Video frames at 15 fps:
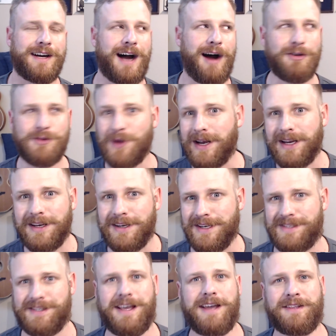I was ready to
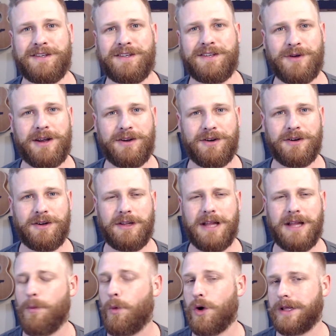dislike this record a
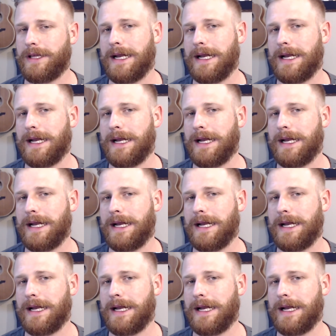lot more